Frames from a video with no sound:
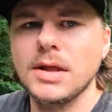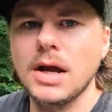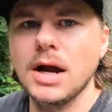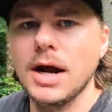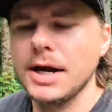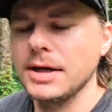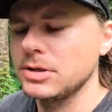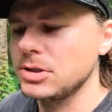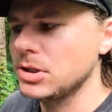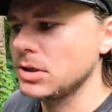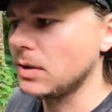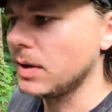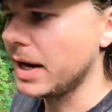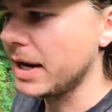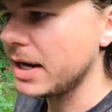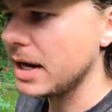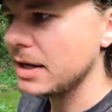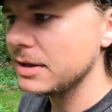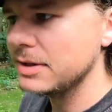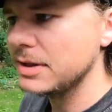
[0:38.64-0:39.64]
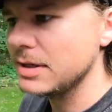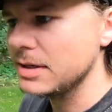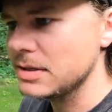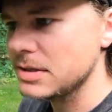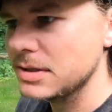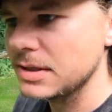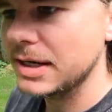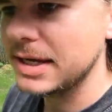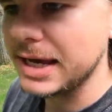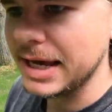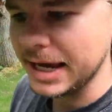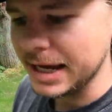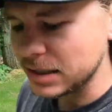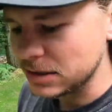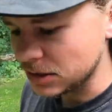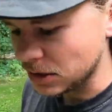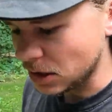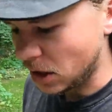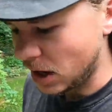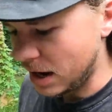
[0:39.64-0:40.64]
right, so I got this
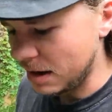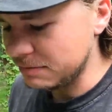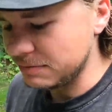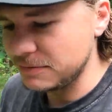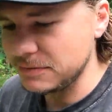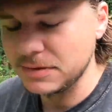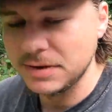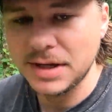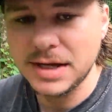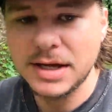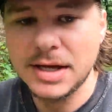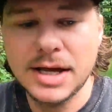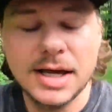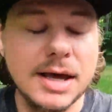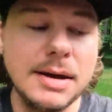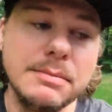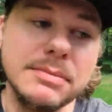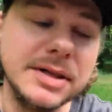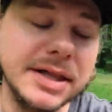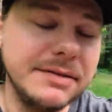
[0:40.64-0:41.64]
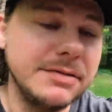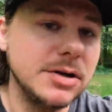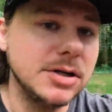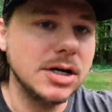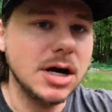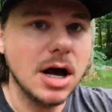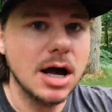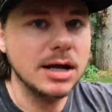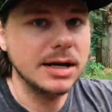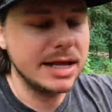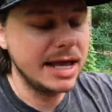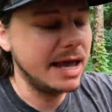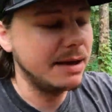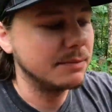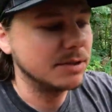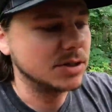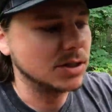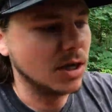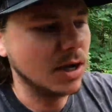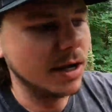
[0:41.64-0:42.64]
kit off, believe it or not,
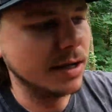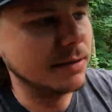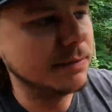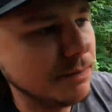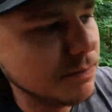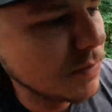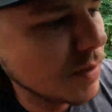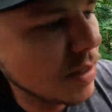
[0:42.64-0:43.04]
Amazon.